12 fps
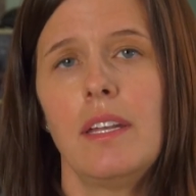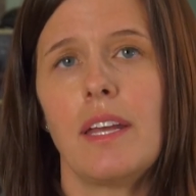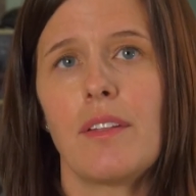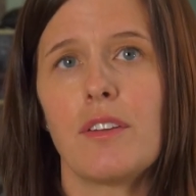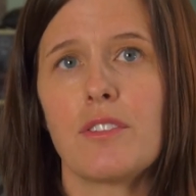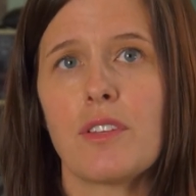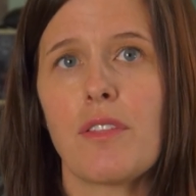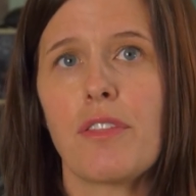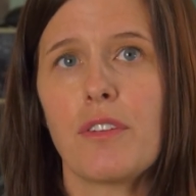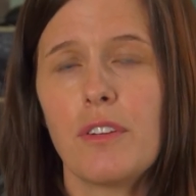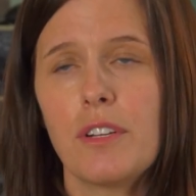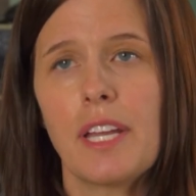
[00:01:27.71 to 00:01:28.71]
Now, there's a
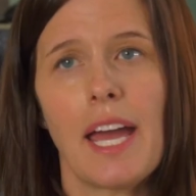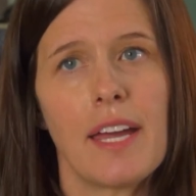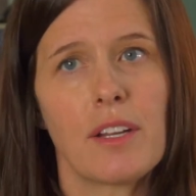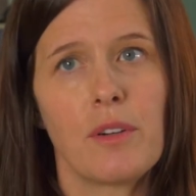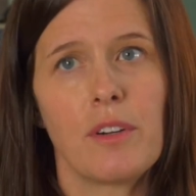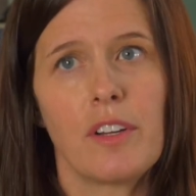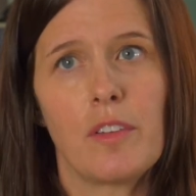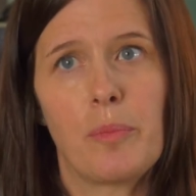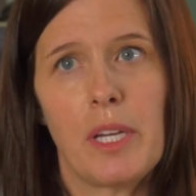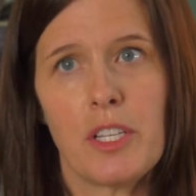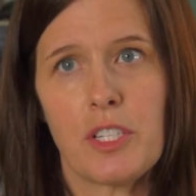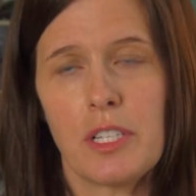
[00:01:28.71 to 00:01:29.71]
third category of
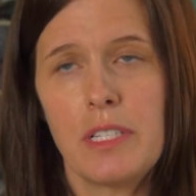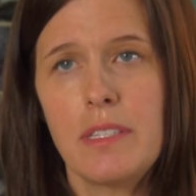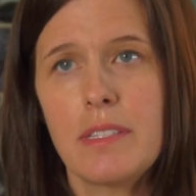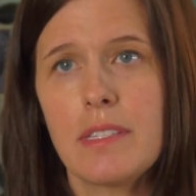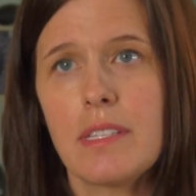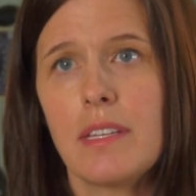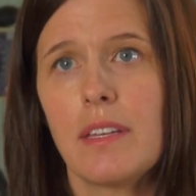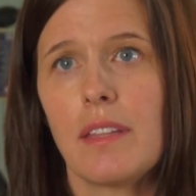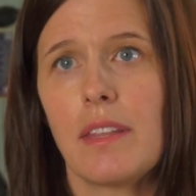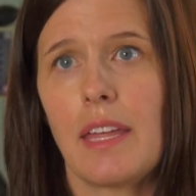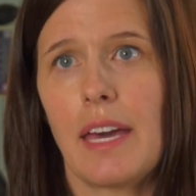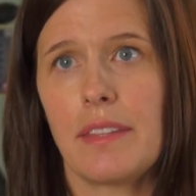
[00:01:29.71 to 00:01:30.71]
patients
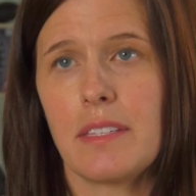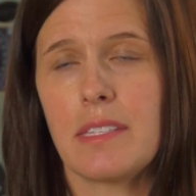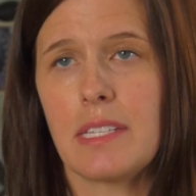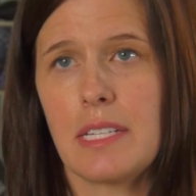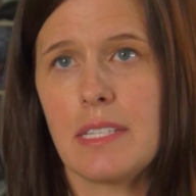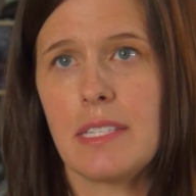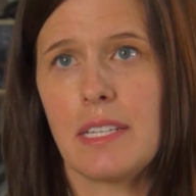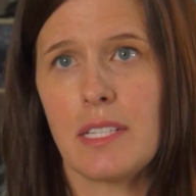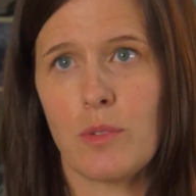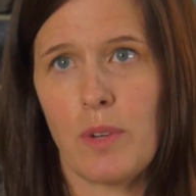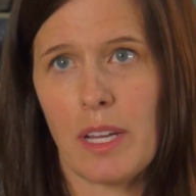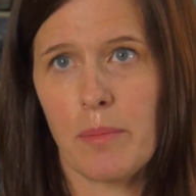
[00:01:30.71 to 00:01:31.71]
that the CDC
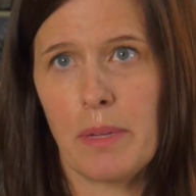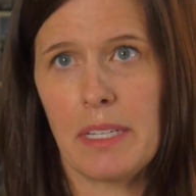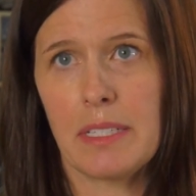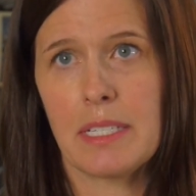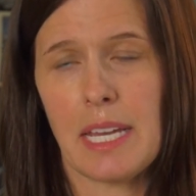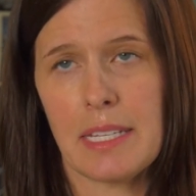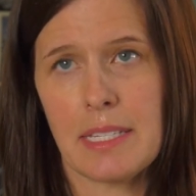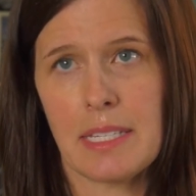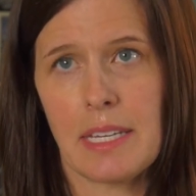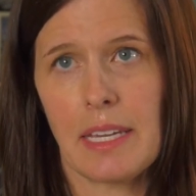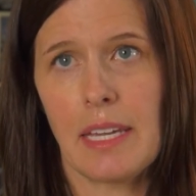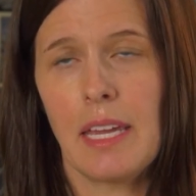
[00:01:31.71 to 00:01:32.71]
has recommended
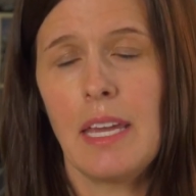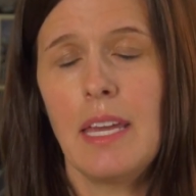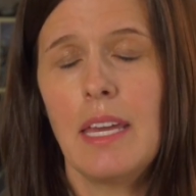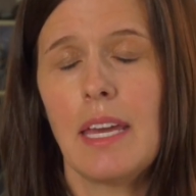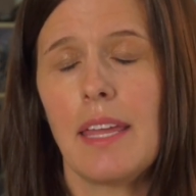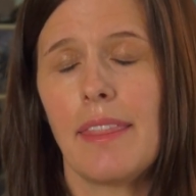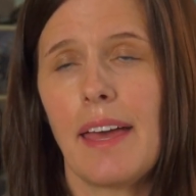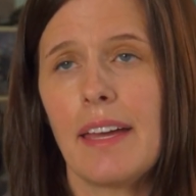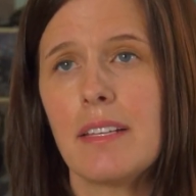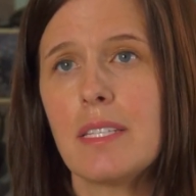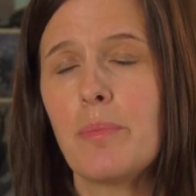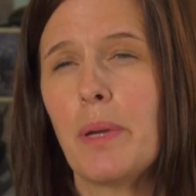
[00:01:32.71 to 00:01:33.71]
testing, and
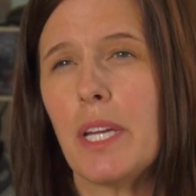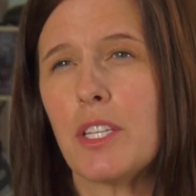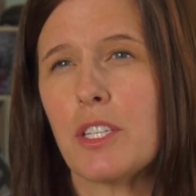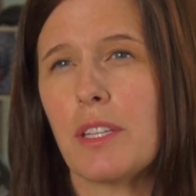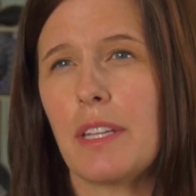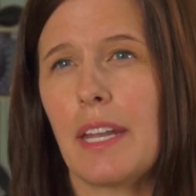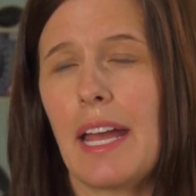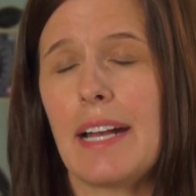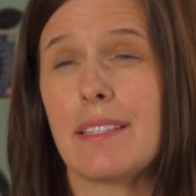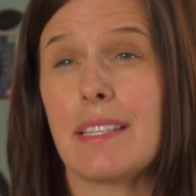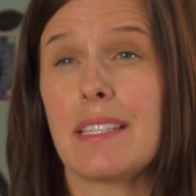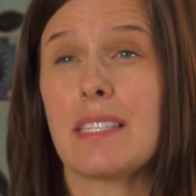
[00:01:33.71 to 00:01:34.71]
that is a patient that
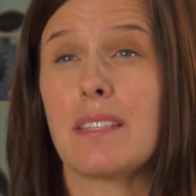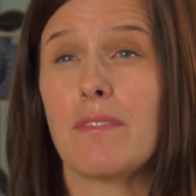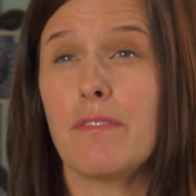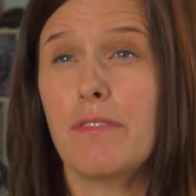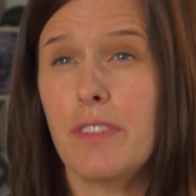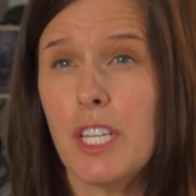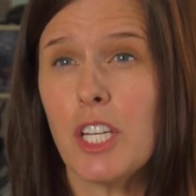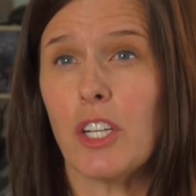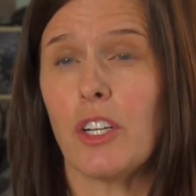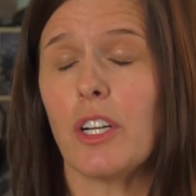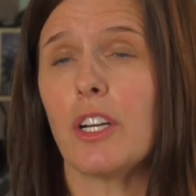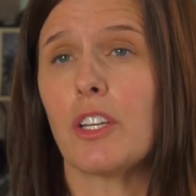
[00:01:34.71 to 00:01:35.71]
has a
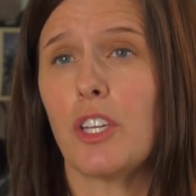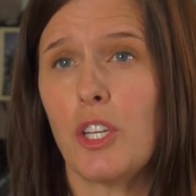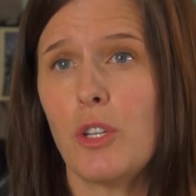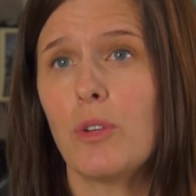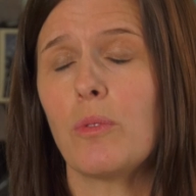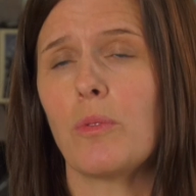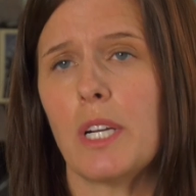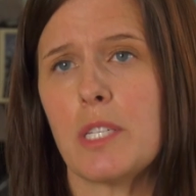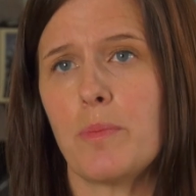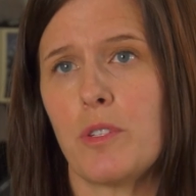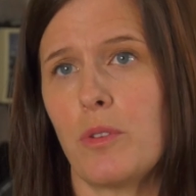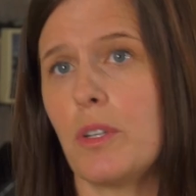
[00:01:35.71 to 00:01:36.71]
severe acute
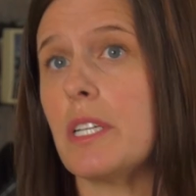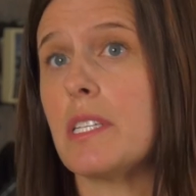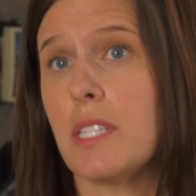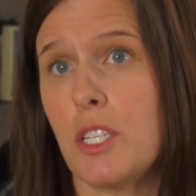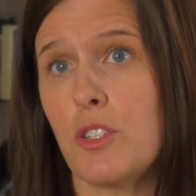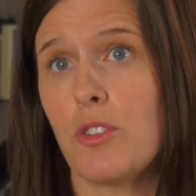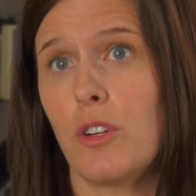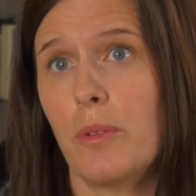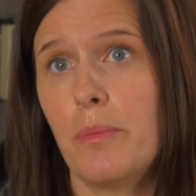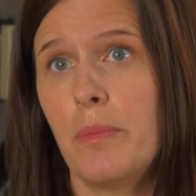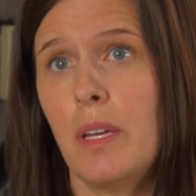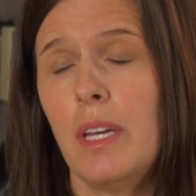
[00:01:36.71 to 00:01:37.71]
respiratory
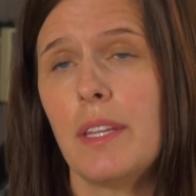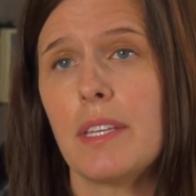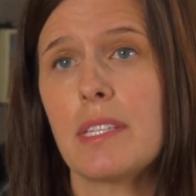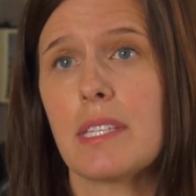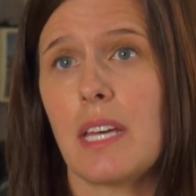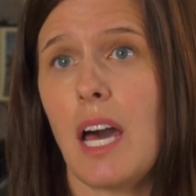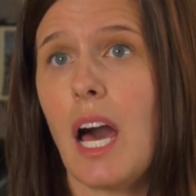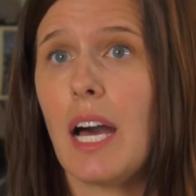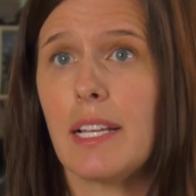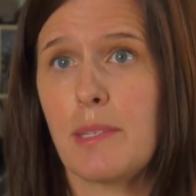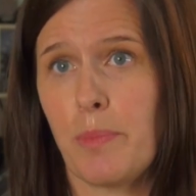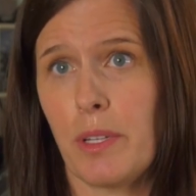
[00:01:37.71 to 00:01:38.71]
syndrome. This is a
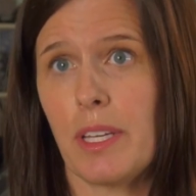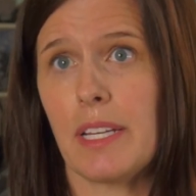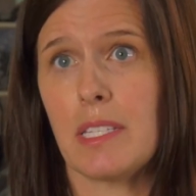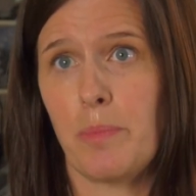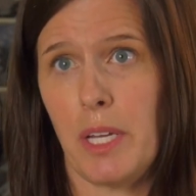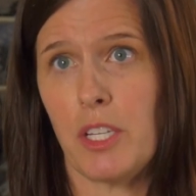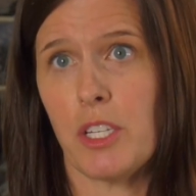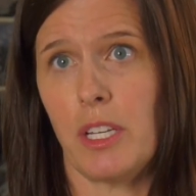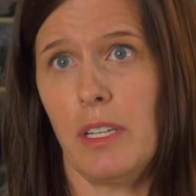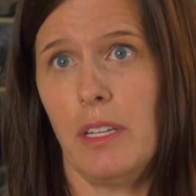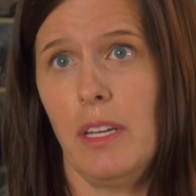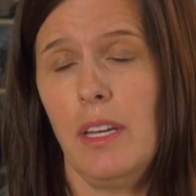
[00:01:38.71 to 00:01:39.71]
hospitalized
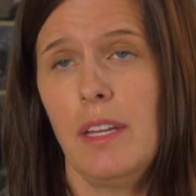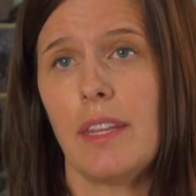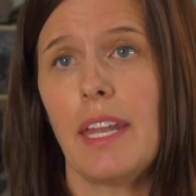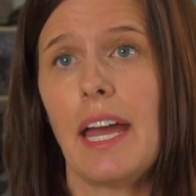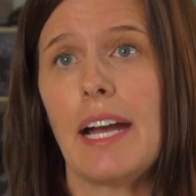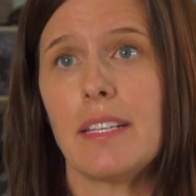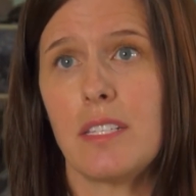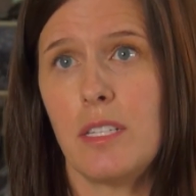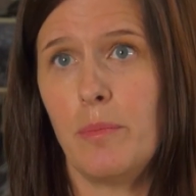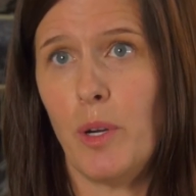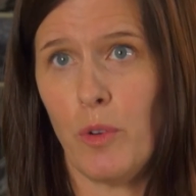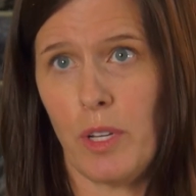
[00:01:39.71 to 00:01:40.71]
patient that has
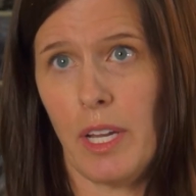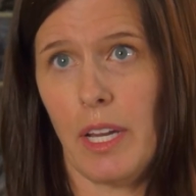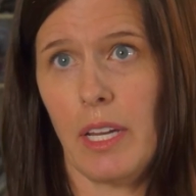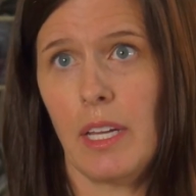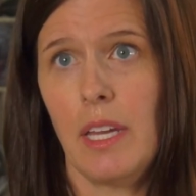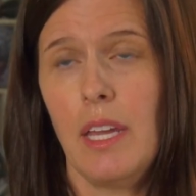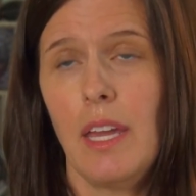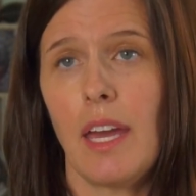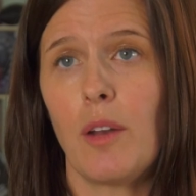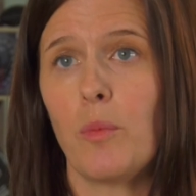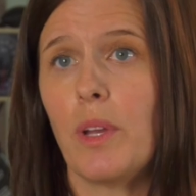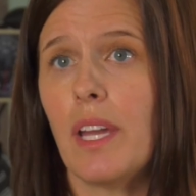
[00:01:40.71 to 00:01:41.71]
pneumonia,
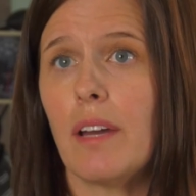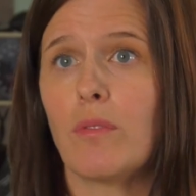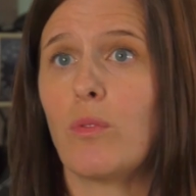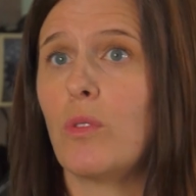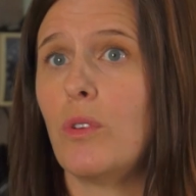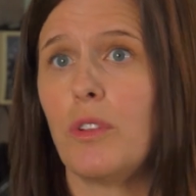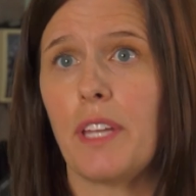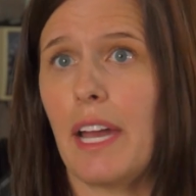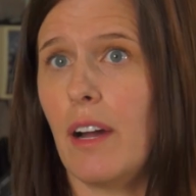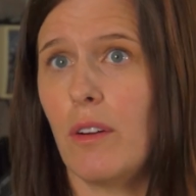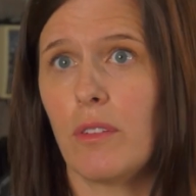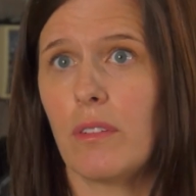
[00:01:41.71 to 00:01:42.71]
and we have ruled
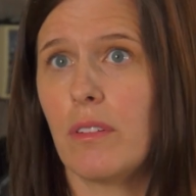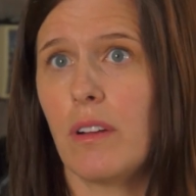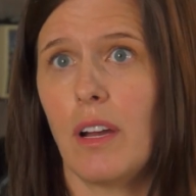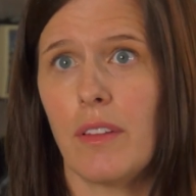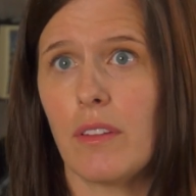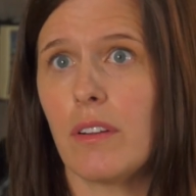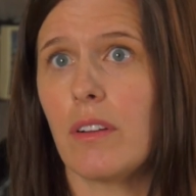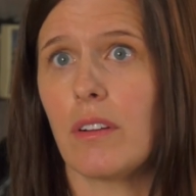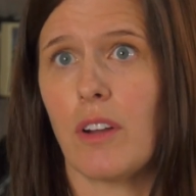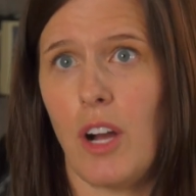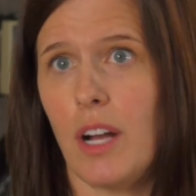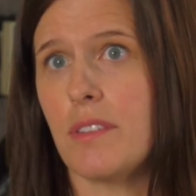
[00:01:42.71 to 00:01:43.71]
out
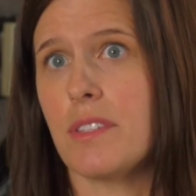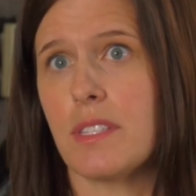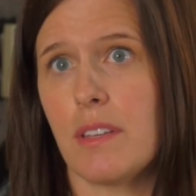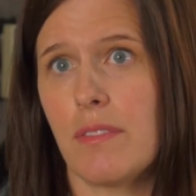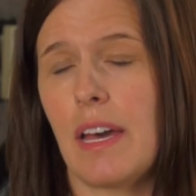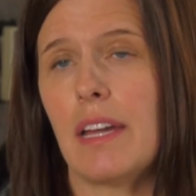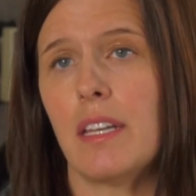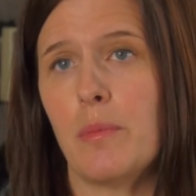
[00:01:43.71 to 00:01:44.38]
other causes of that